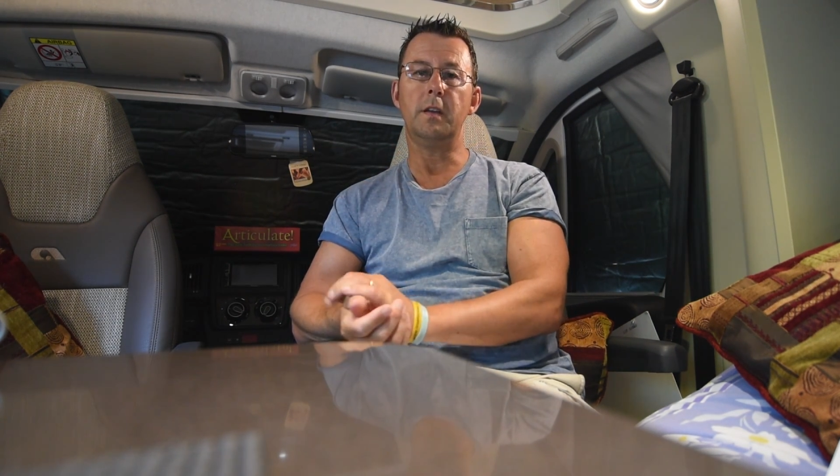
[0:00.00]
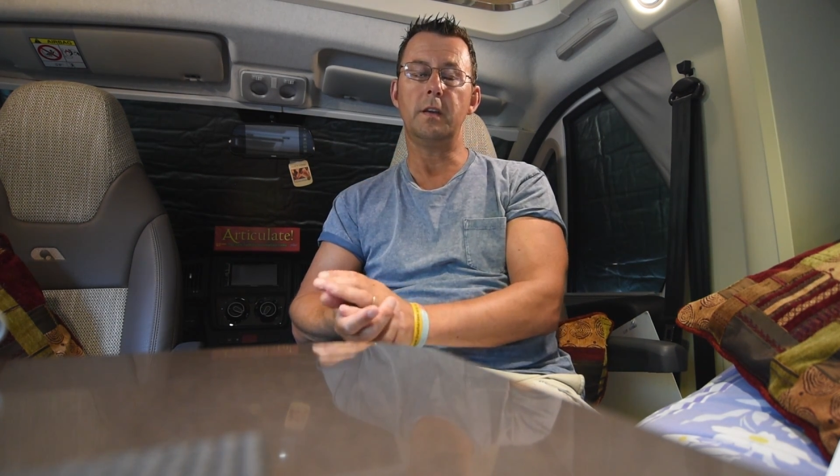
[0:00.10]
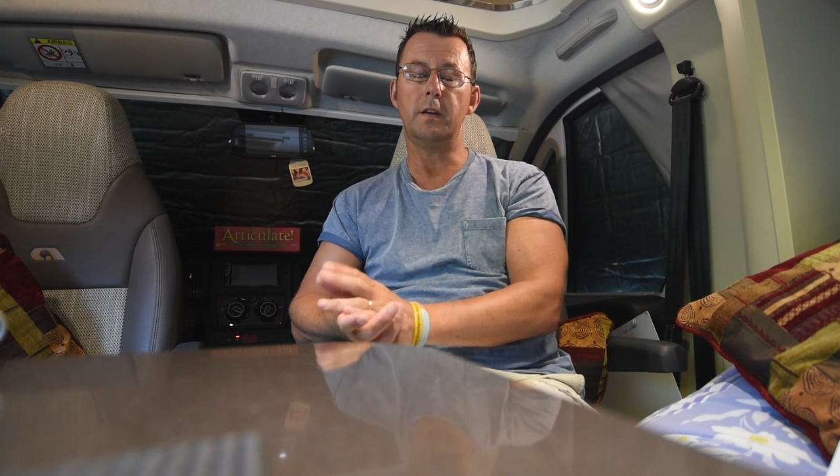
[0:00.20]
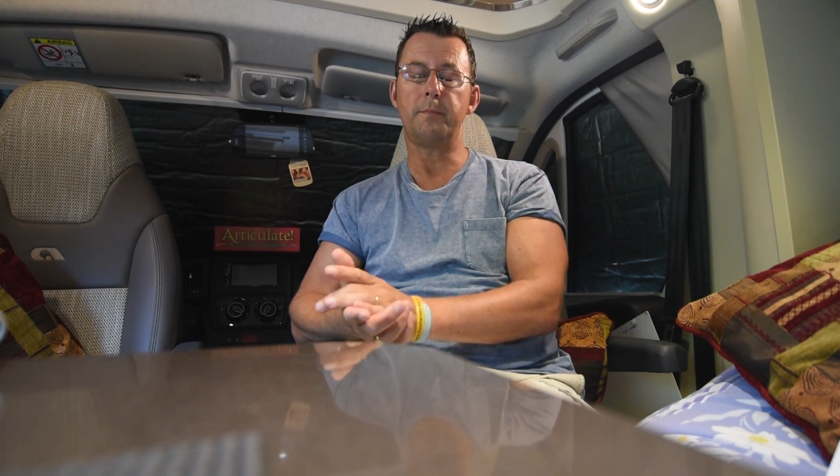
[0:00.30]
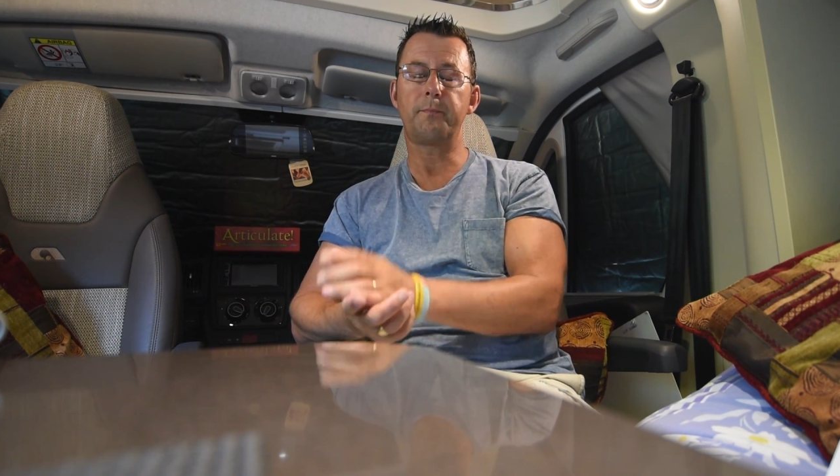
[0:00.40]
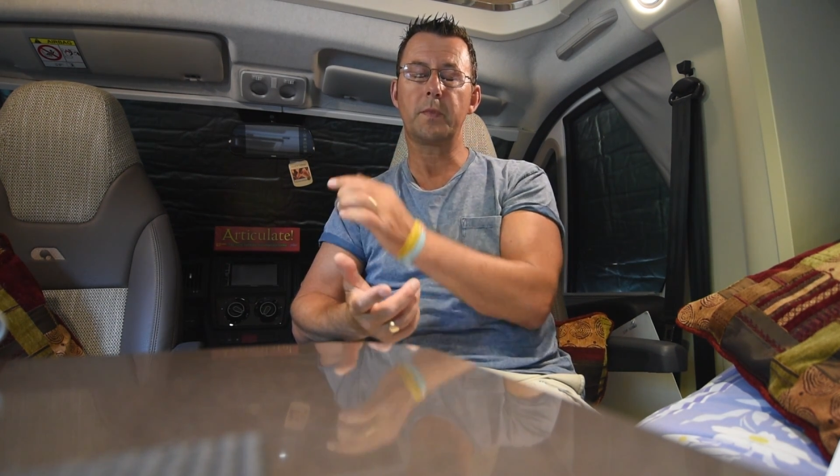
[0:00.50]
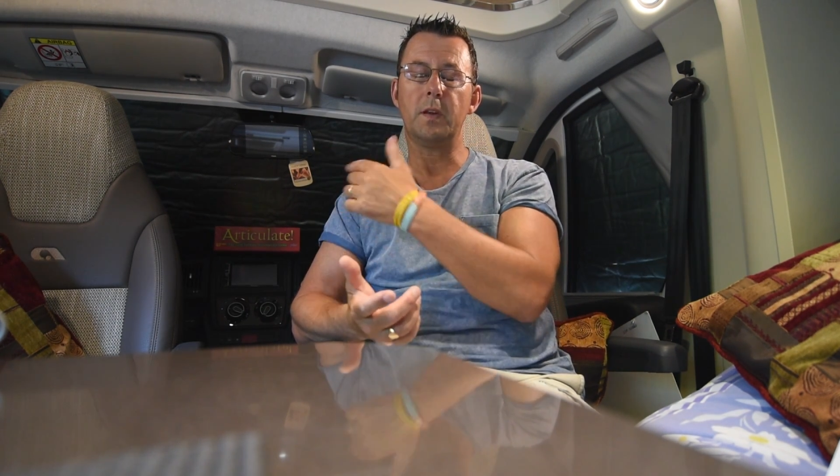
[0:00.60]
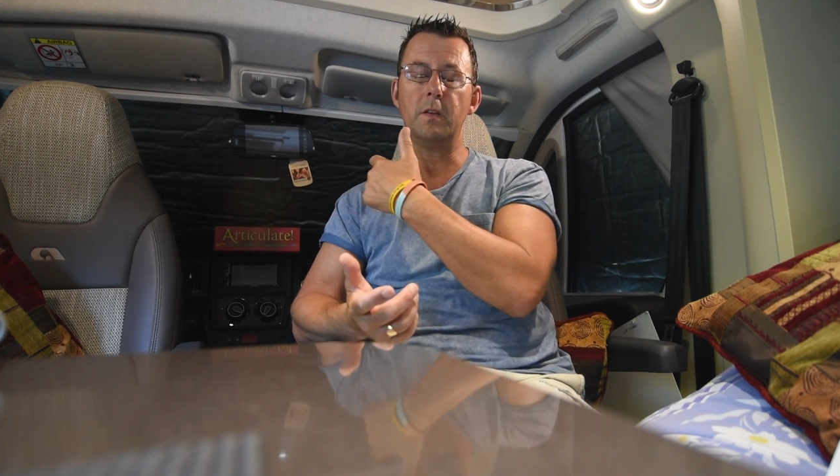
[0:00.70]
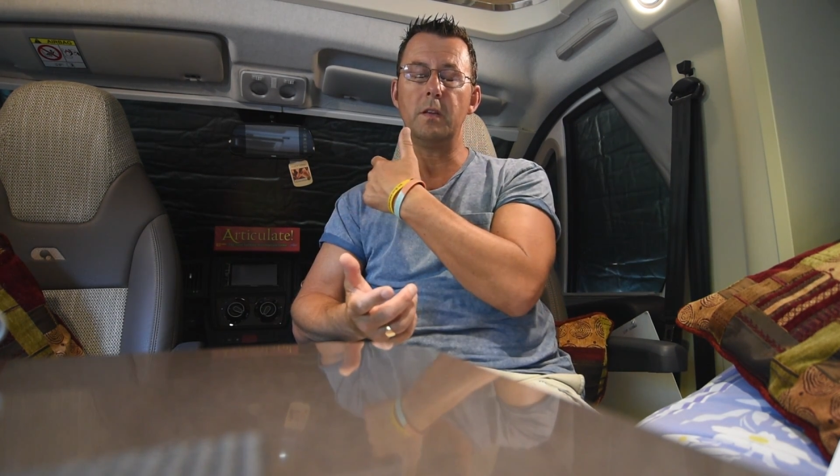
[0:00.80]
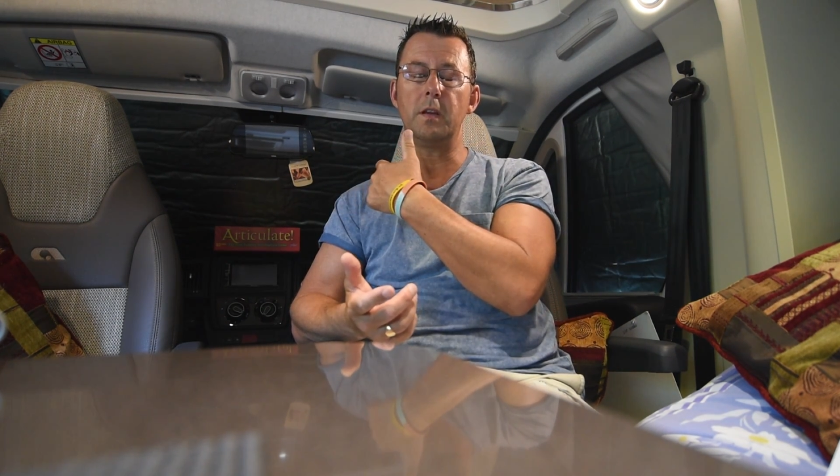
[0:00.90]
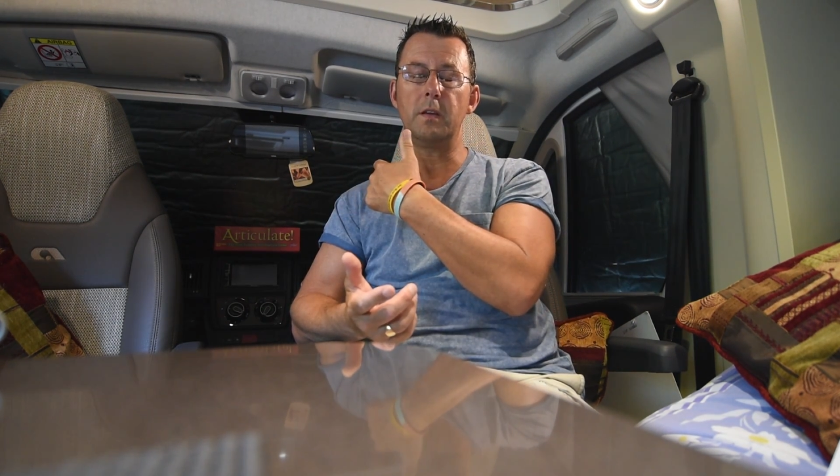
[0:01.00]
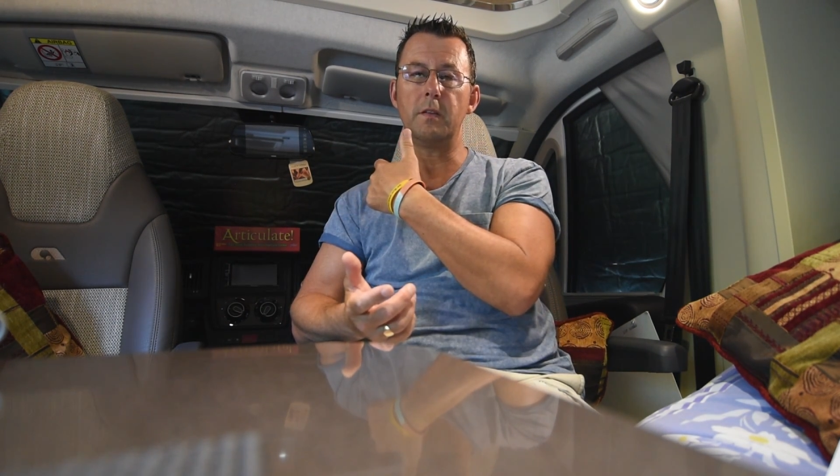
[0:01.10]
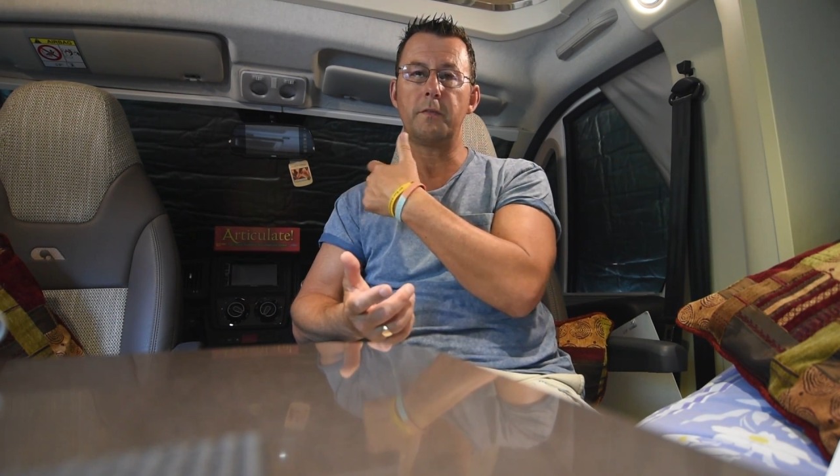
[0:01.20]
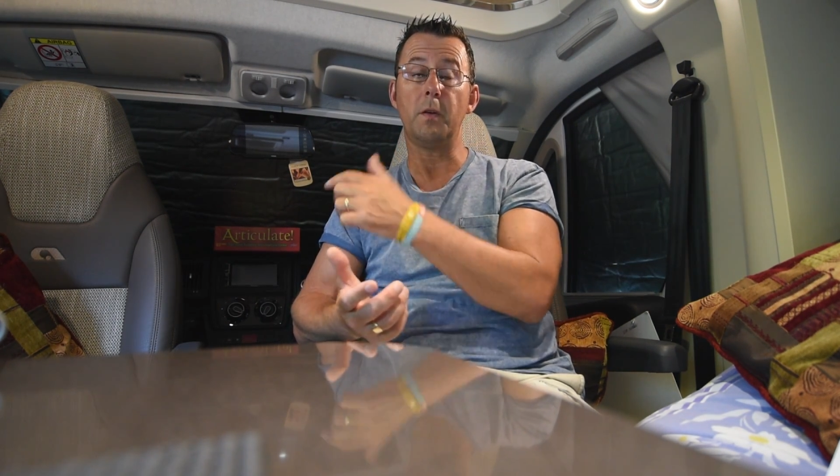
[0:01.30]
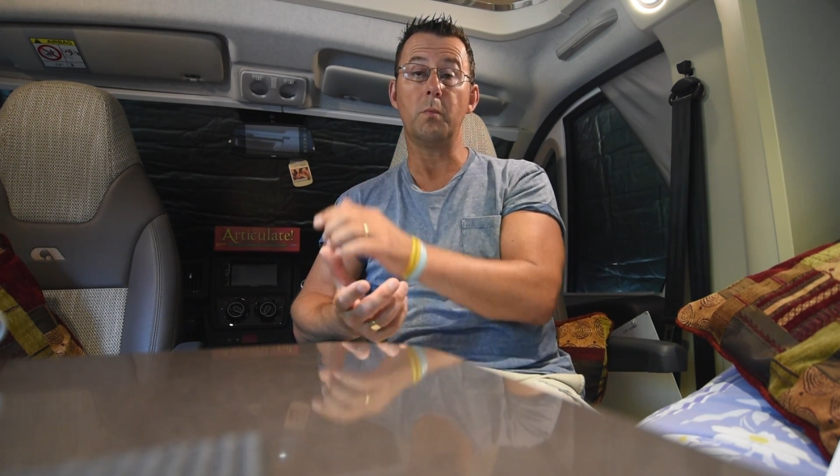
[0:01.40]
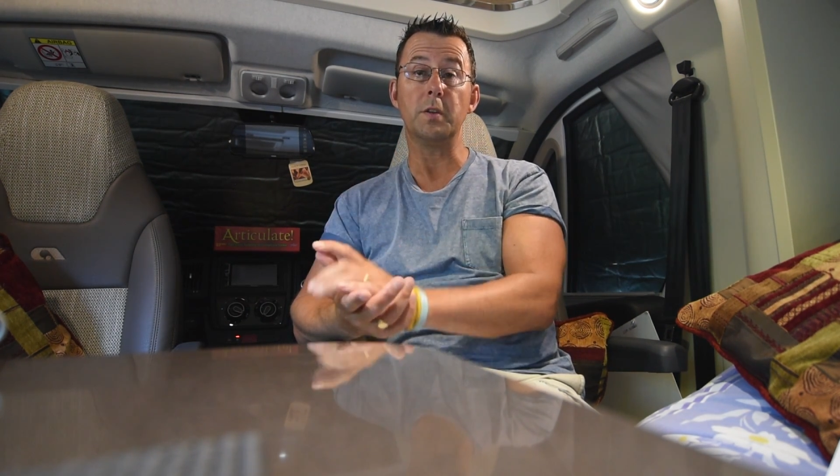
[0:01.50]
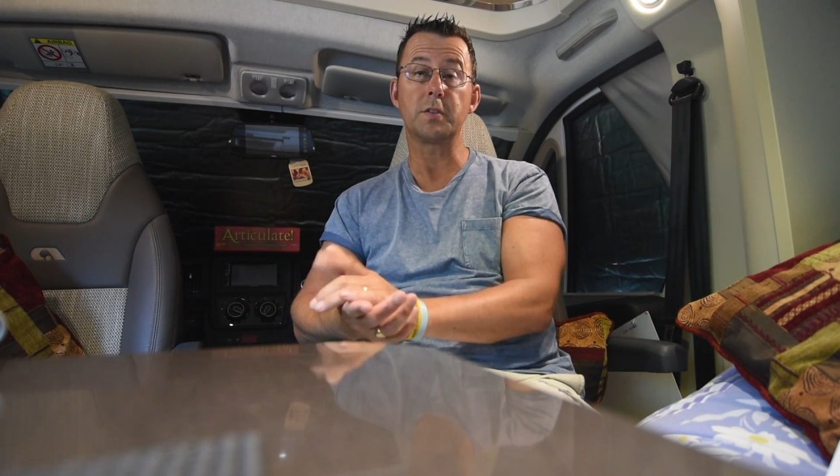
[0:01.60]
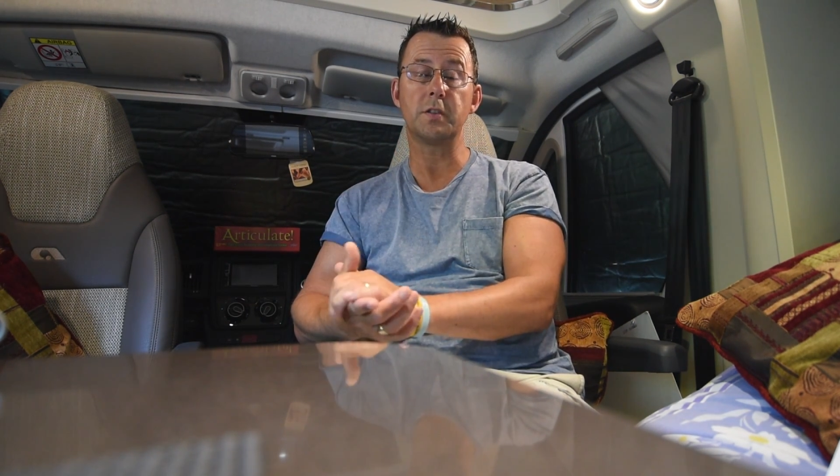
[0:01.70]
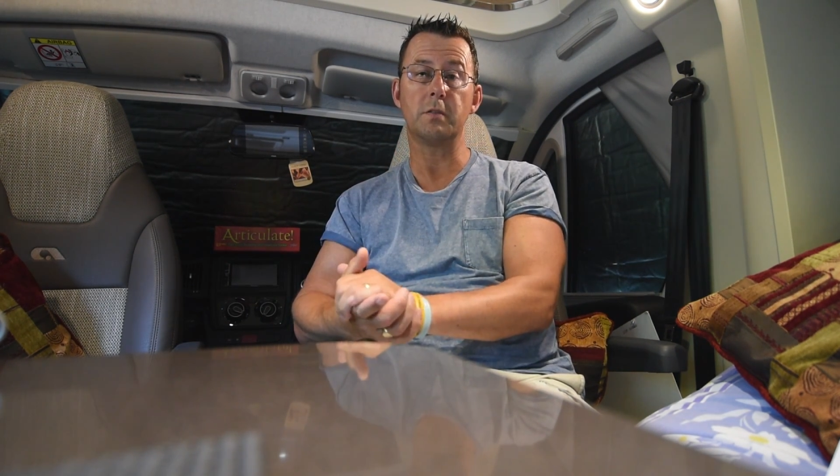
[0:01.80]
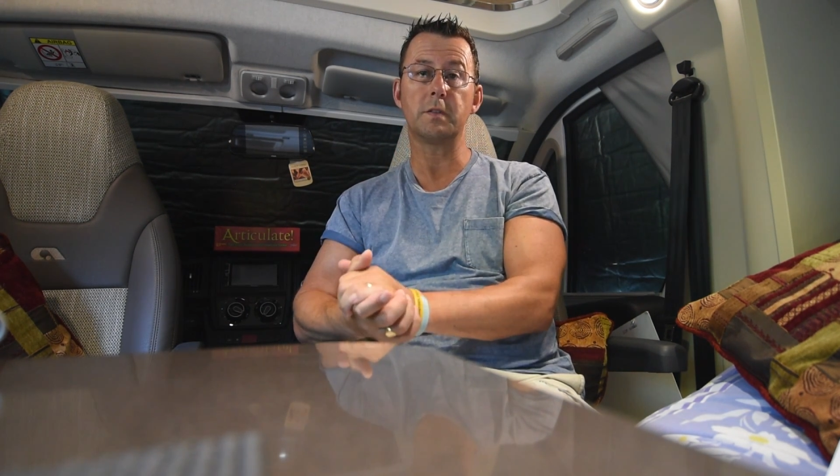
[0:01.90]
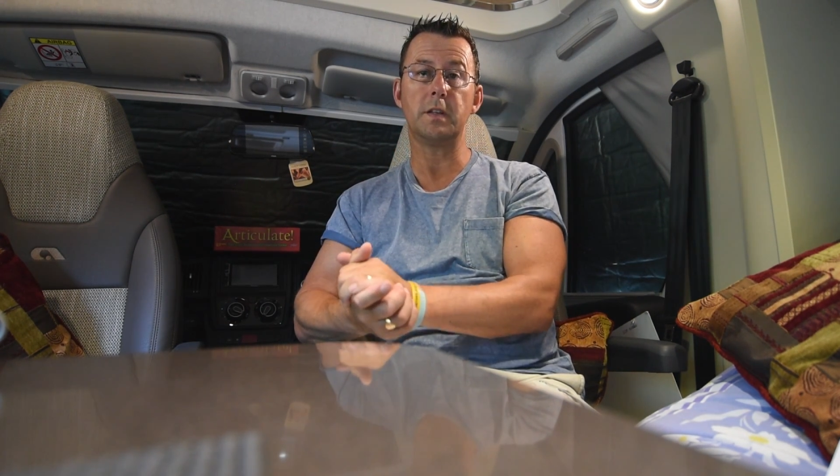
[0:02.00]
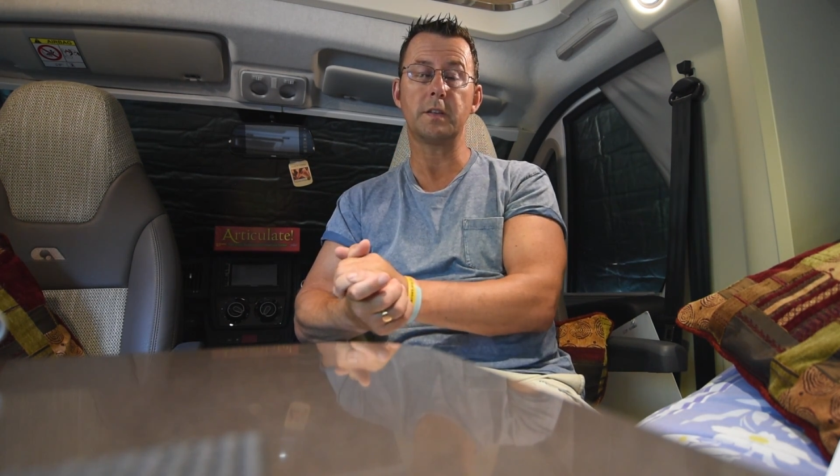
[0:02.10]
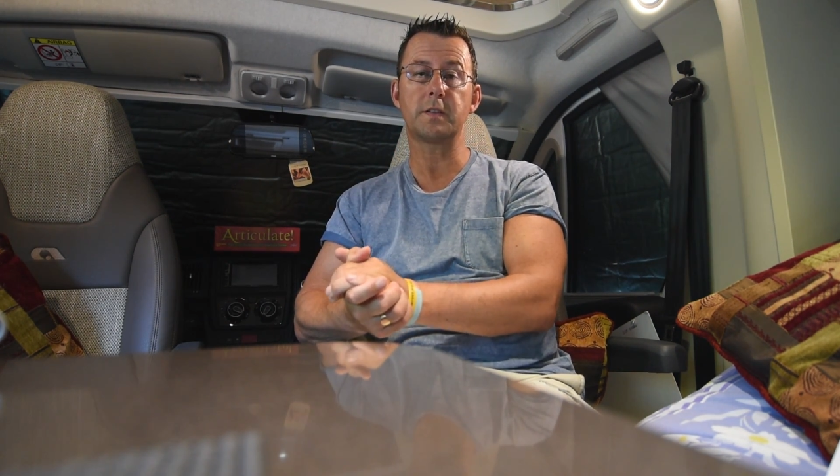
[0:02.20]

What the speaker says: the front windshield and